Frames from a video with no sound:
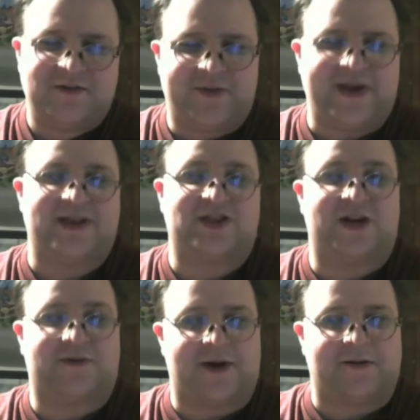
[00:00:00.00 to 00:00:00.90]
Benny the
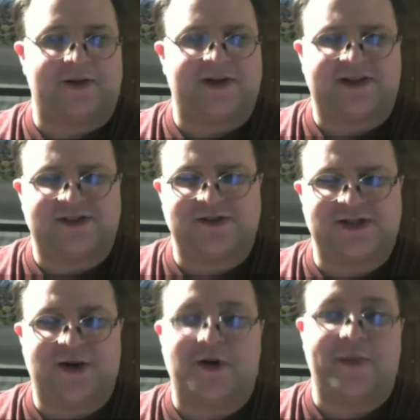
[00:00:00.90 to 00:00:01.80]
Jet Rodriguez,
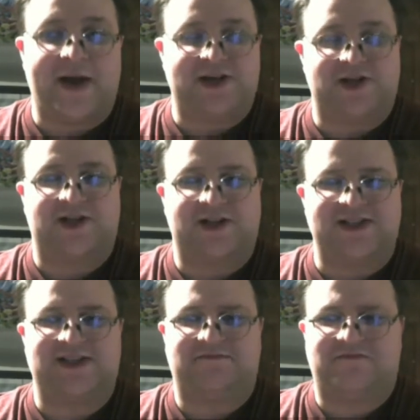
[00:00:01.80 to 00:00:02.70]
who's now a manager because
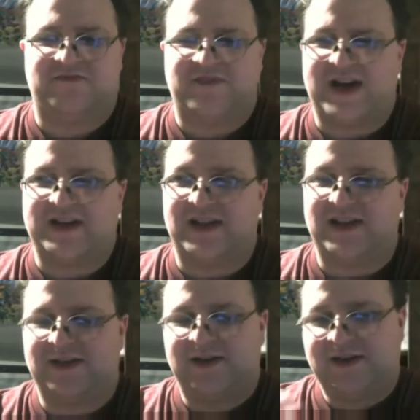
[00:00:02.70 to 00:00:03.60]
he had
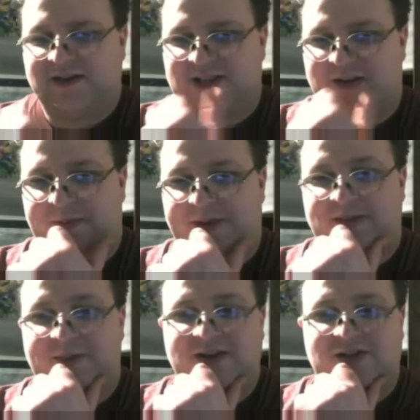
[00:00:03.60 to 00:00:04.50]
to stop
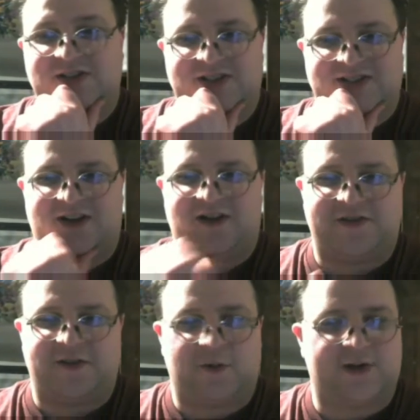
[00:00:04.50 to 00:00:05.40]
playing the majors because of all
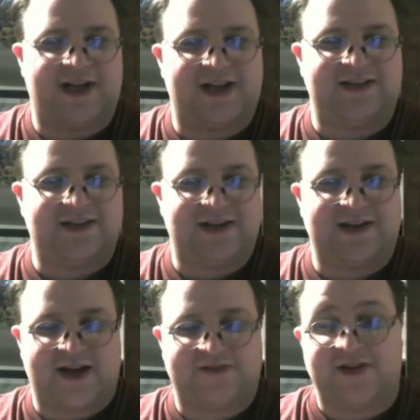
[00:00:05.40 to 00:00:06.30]
of the work he had
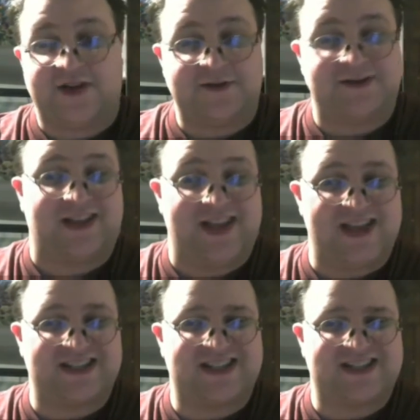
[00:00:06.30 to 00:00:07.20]
to have done to his
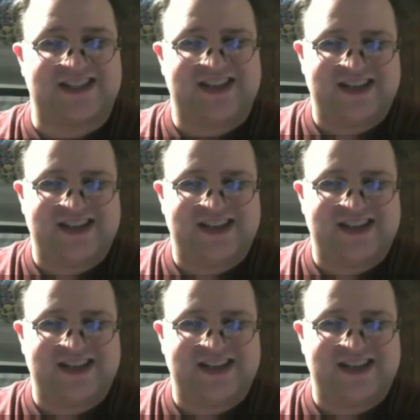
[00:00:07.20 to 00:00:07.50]
legs, because